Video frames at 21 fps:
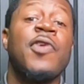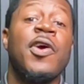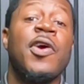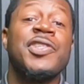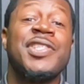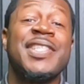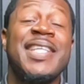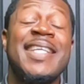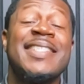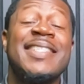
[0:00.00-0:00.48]

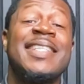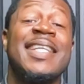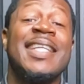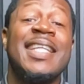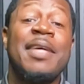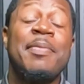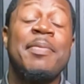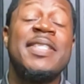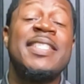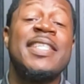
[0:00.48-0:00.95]
version is the
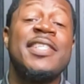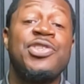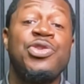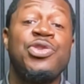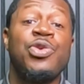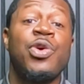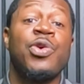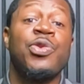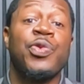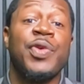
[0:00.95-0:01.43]
limited
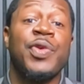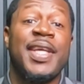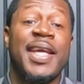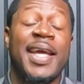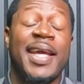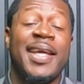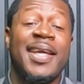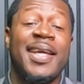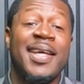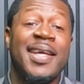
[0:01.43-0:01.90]

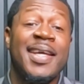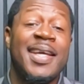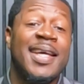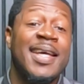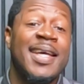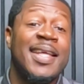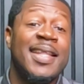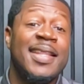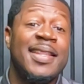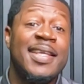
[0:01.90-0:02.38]

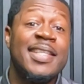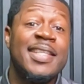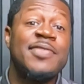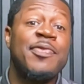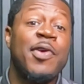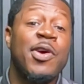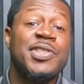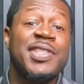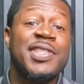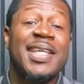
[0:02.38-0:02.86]
203k. This
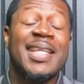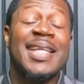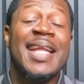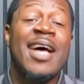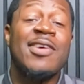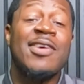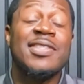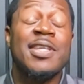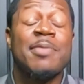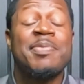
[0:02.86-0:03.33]
version
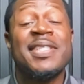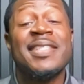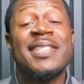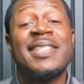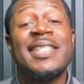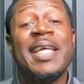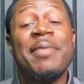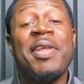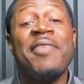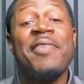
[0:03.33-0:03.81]
allows up to
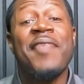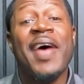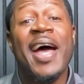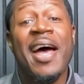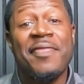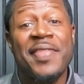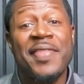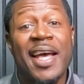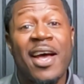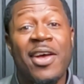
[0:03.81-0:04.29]

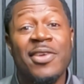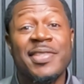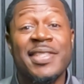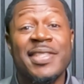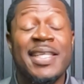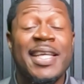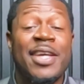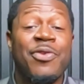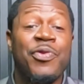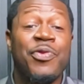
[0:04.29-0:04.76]

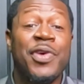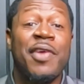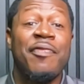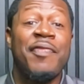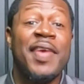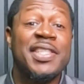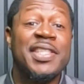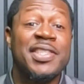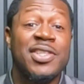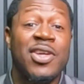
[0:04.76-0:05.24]
$75,000 in
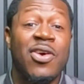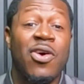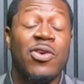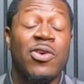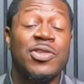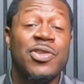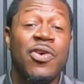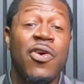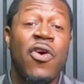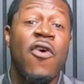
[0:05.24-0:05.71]
renovation
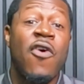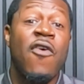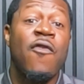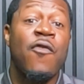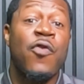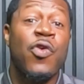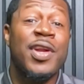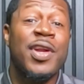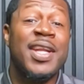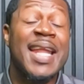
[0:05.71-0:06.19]
costs
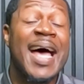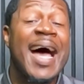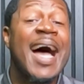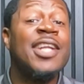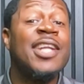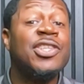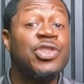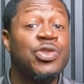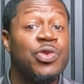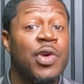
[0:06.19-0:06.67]
for
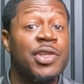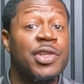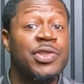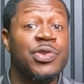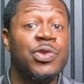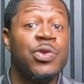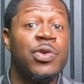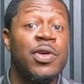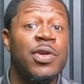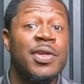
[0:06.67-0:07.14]

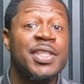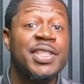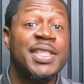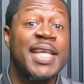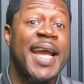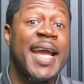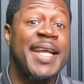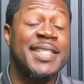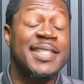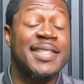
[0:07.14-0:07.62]
non-structural
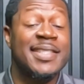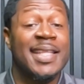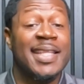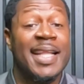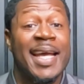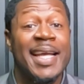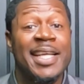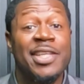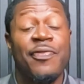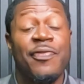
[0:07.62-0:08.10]
changes like